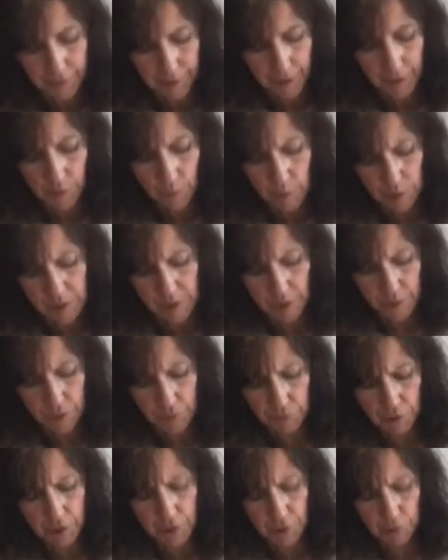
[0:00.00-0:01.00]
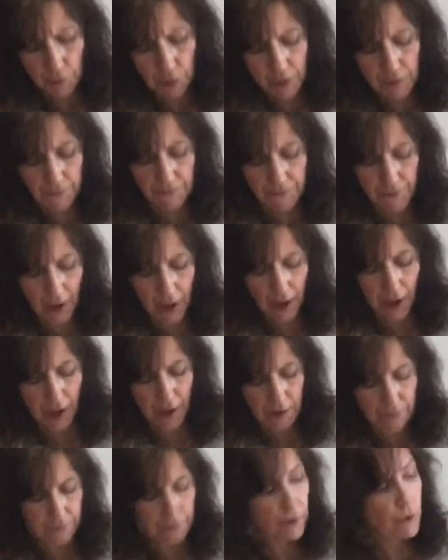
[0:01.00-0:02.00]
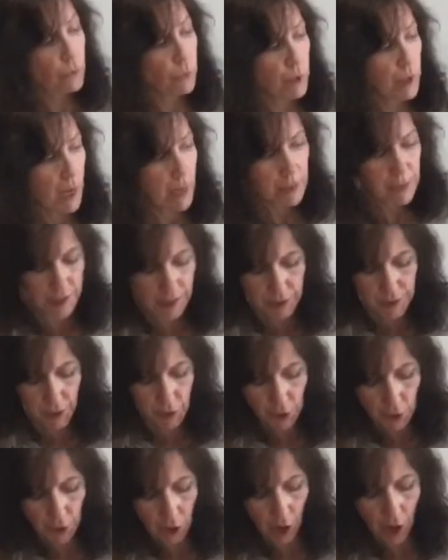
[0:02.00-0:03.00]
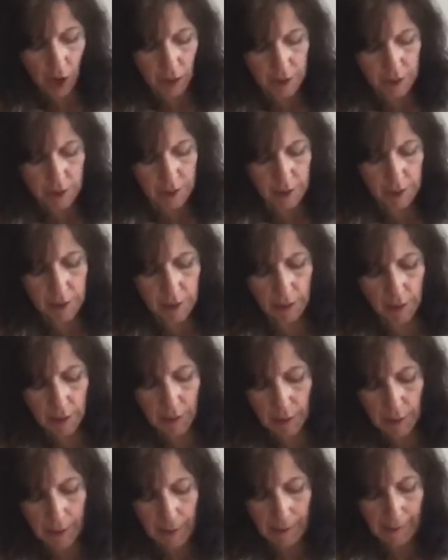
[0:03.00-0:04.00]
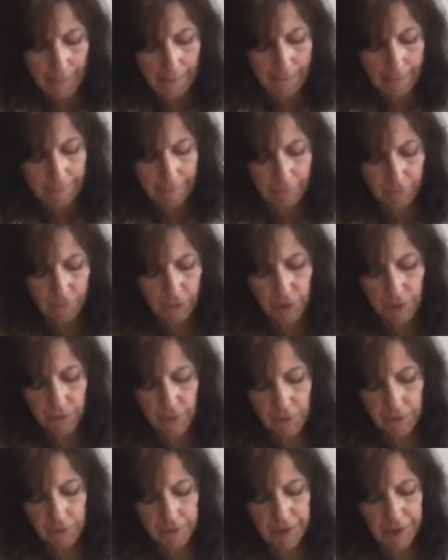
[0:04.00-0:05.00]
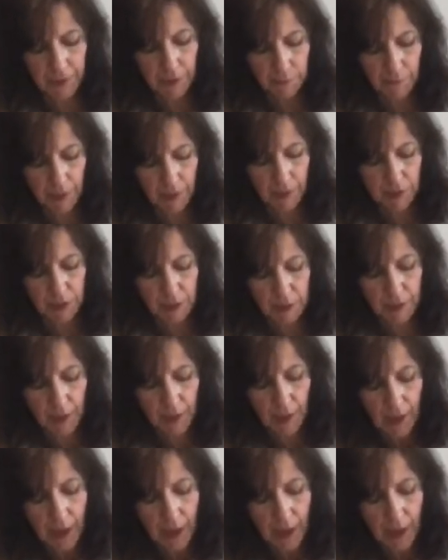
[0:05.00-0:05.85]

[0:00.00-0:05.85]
It was at 325 when I did the crust for the 15 minutes.